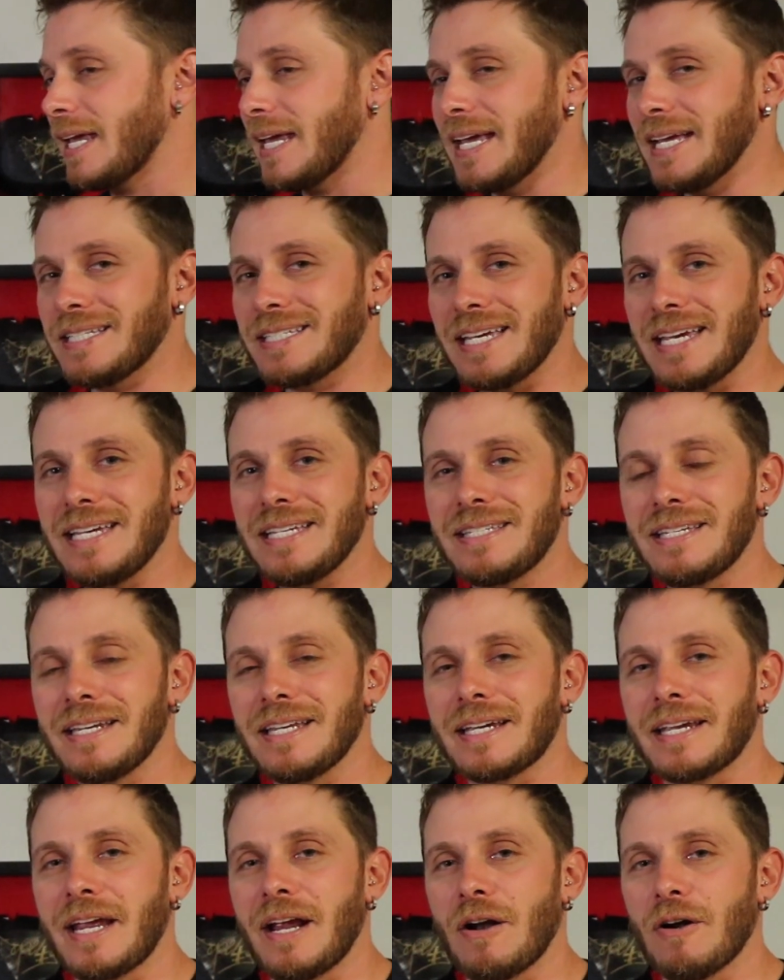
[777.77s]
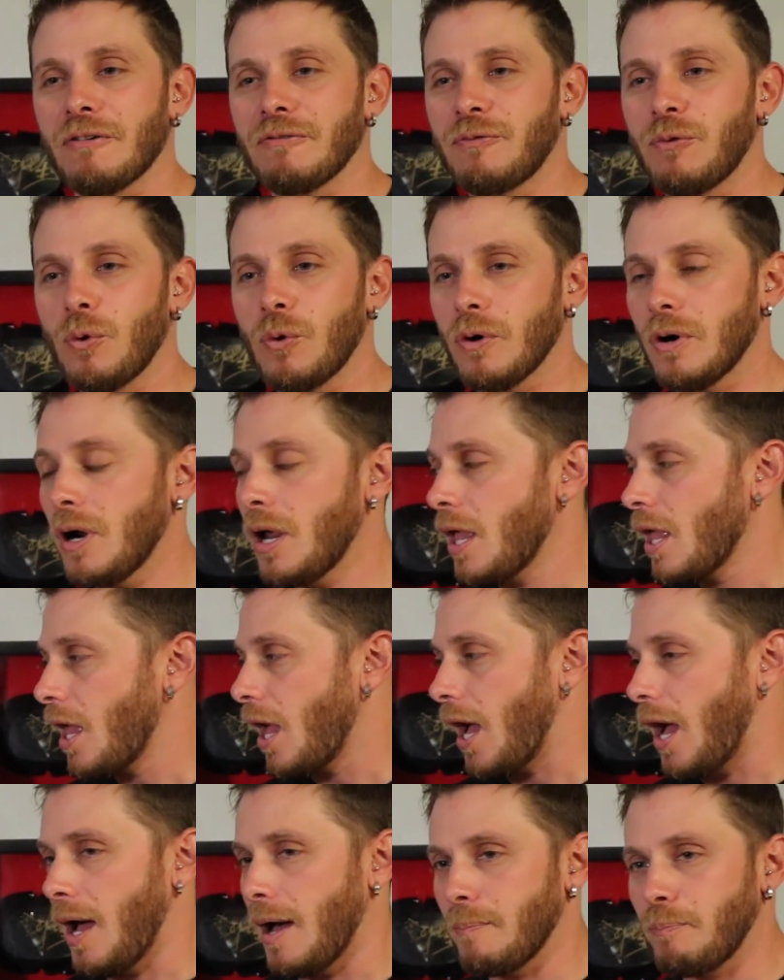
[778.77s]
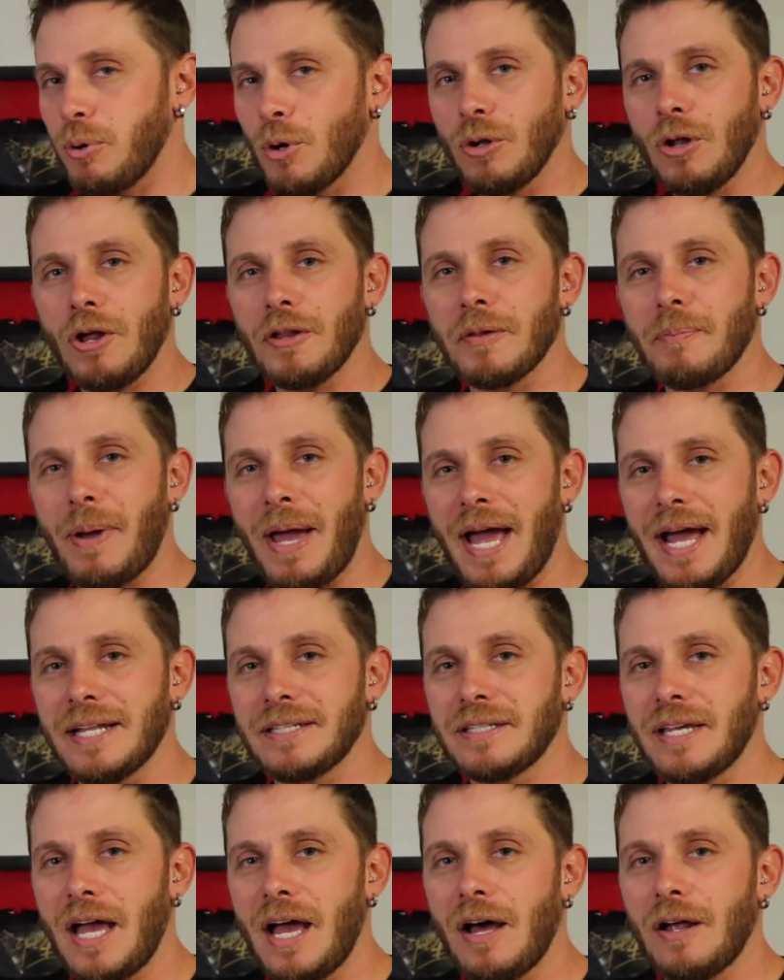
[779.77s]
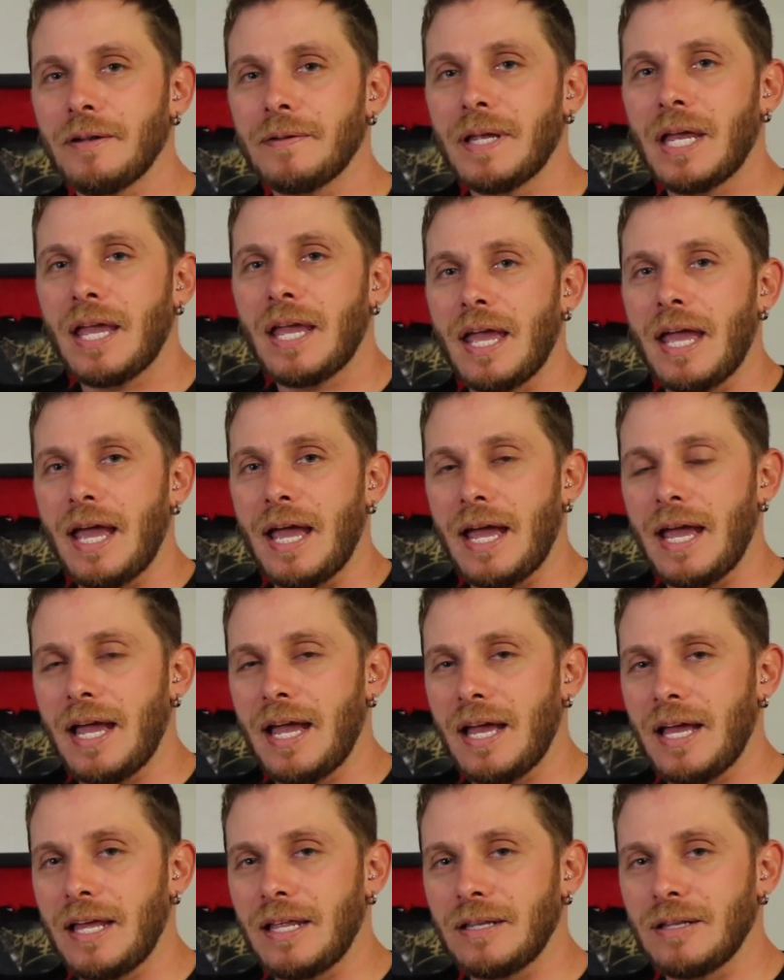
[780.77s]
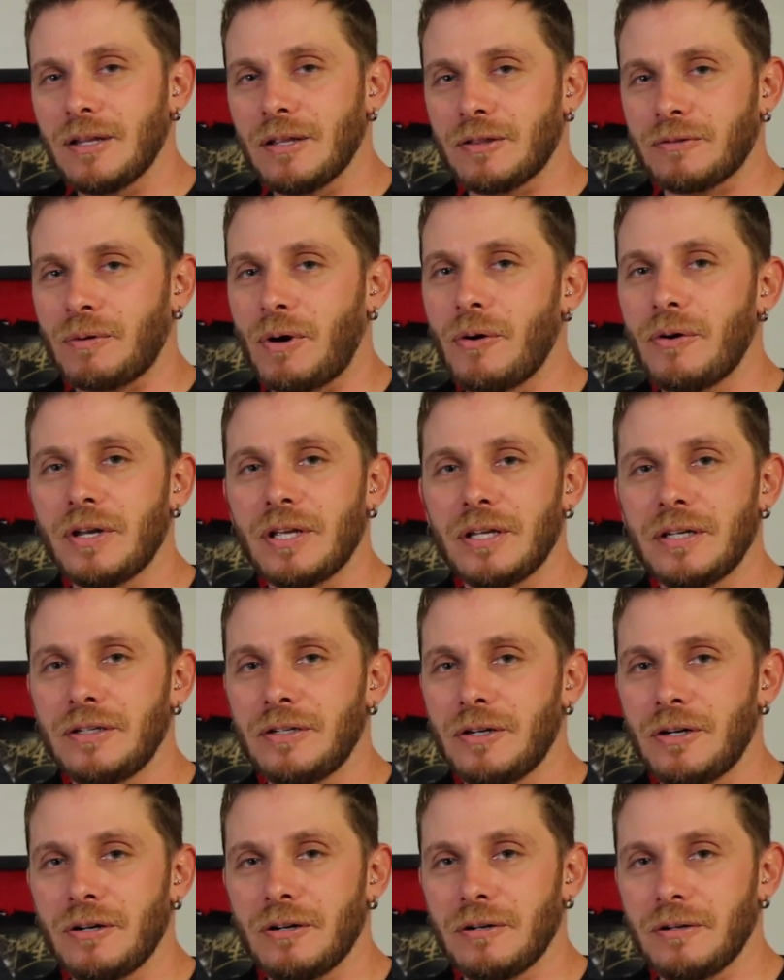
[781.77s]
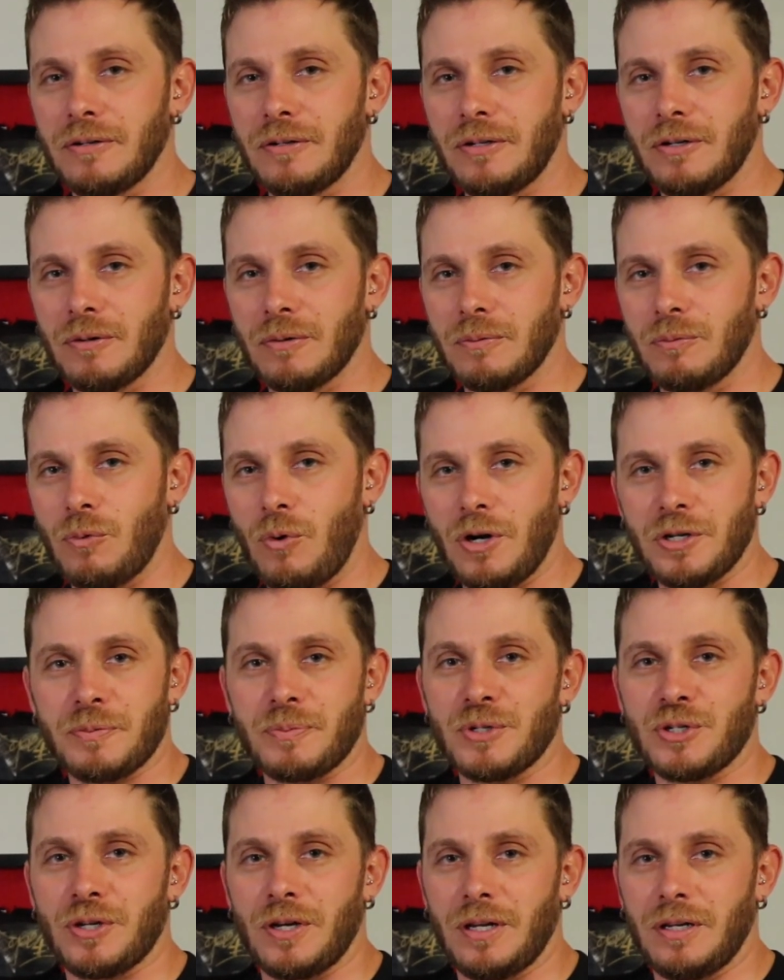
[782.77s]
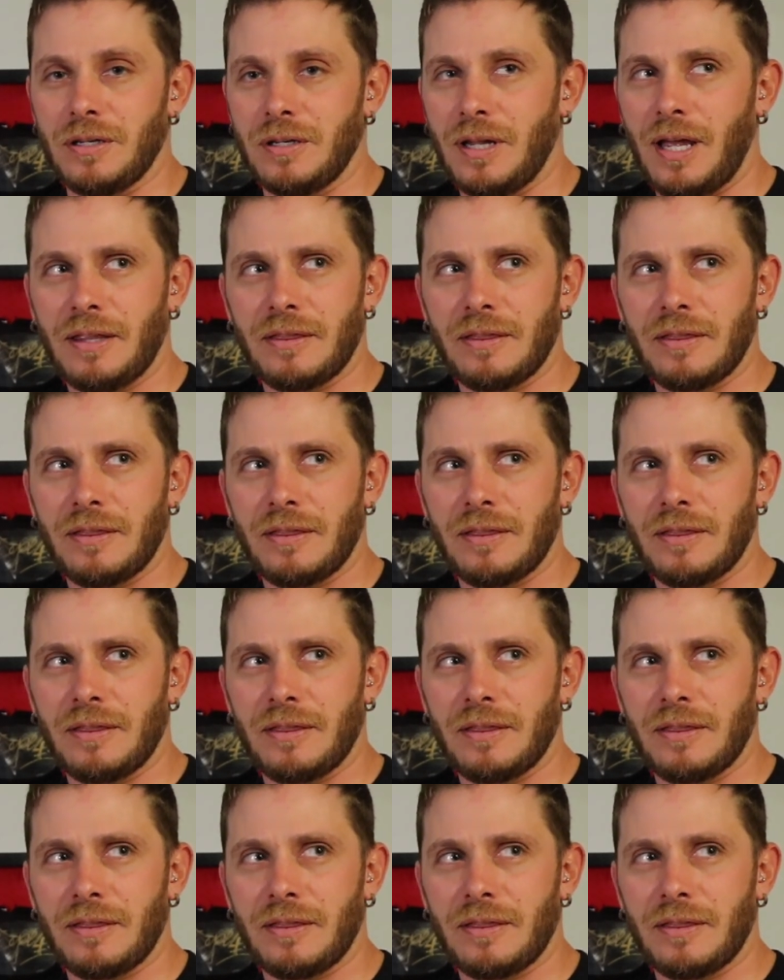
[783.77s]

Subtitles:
It's easy to care for. Pull all the pads out and throw it in your wash machine.